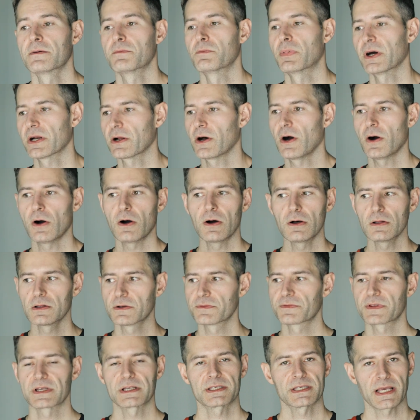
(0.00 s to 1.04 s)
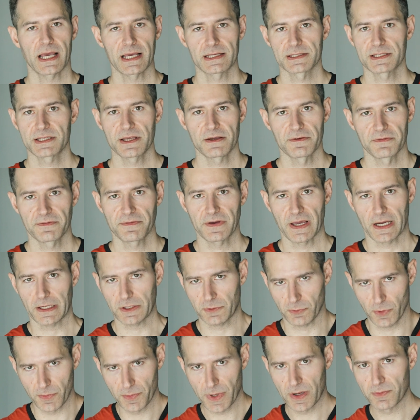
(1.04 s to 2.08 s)
But all of this has the
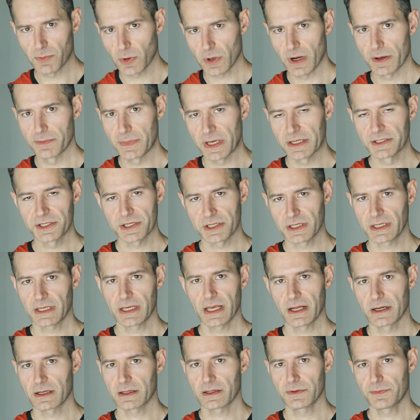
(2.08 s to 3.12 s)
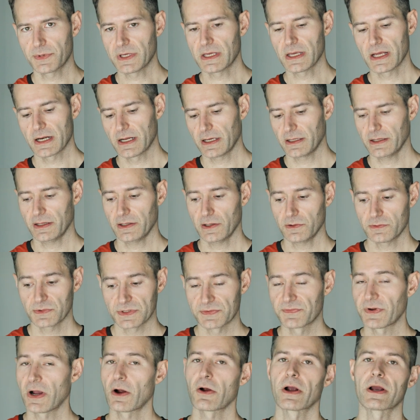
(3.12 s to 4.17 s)
effect. Remember, I mentioned again at the beginning that it
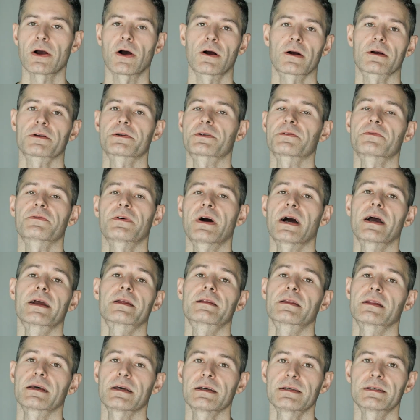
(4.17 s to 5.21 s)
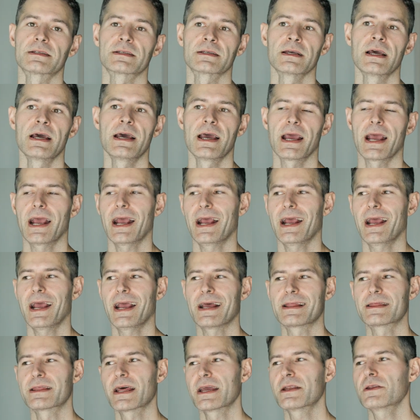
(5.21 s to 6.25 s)
was very hard to find this.
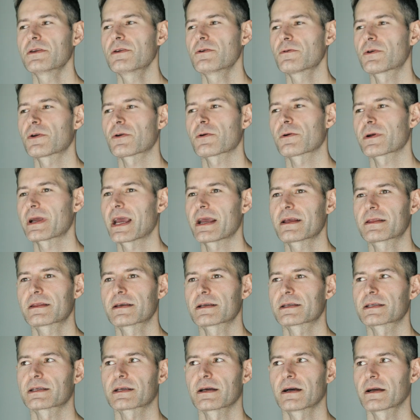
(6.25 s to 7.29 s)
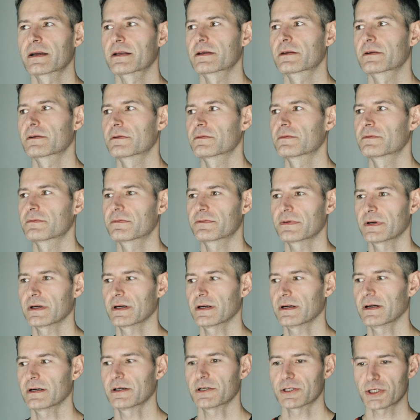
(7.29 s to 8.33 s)
And then you create this kind
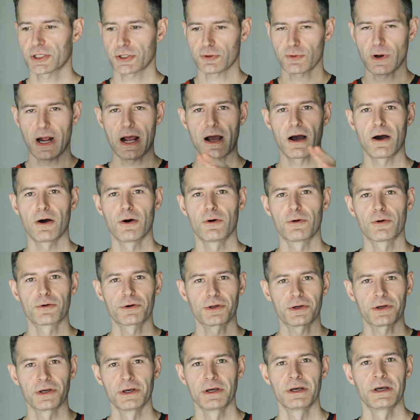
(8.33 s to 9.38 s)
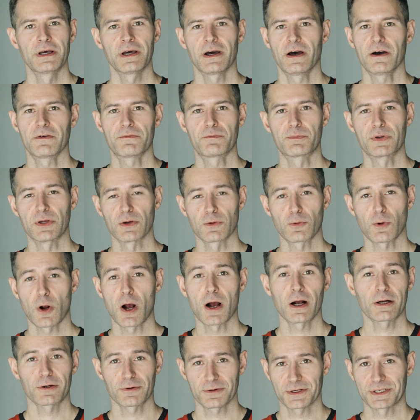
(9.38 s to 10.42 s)
of shroud of
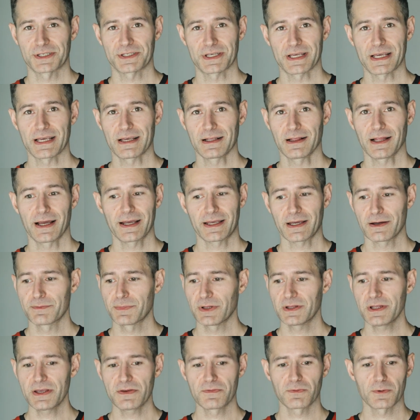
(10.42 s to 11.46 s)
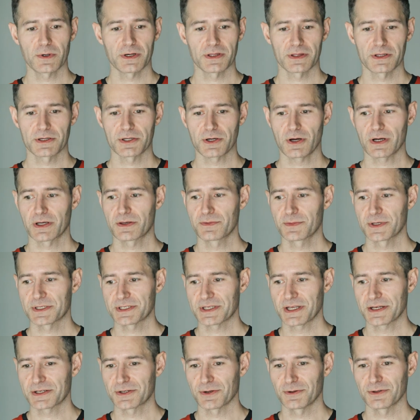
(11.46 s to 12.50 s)
bureaucracy. Like, I believe one of the
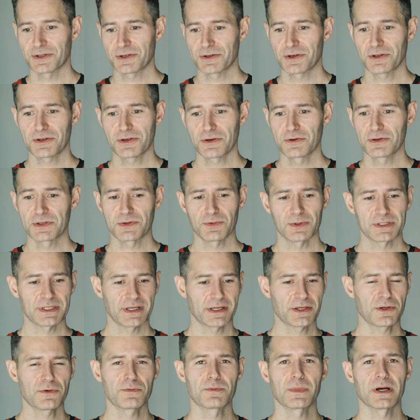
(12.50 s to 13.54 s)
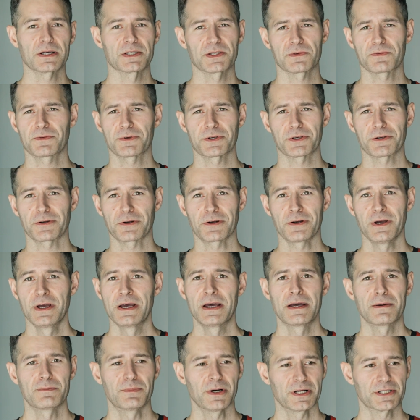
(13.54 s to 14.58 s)
documents they told you to use was like, you must for your
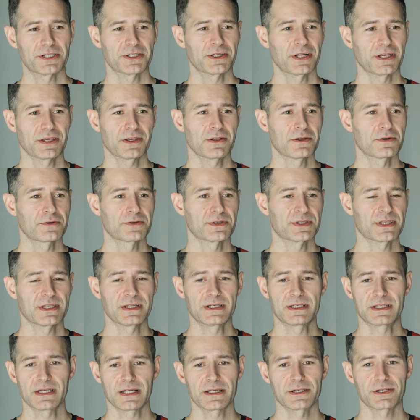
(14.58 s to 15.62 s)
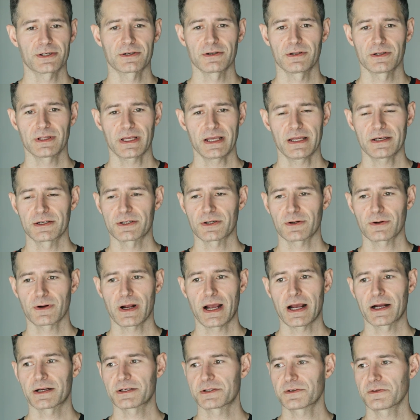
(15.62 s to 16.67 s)
budgeting use the digital
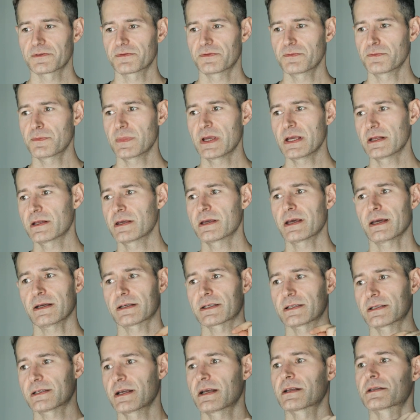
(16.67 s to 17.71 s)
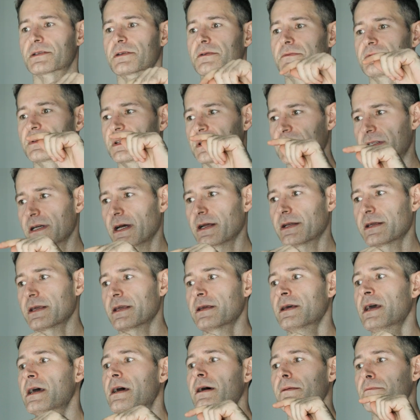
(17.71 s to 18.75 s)
interactive media extensive
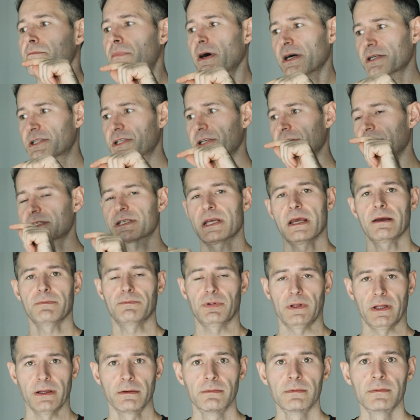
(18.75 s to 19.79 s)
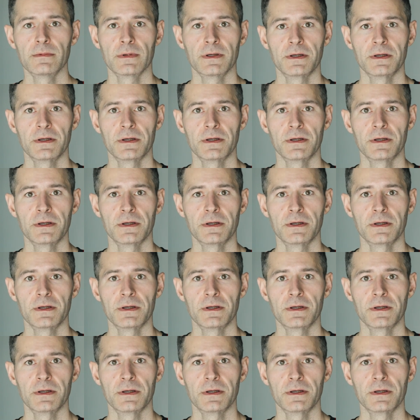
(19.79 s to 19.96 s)
study budget template.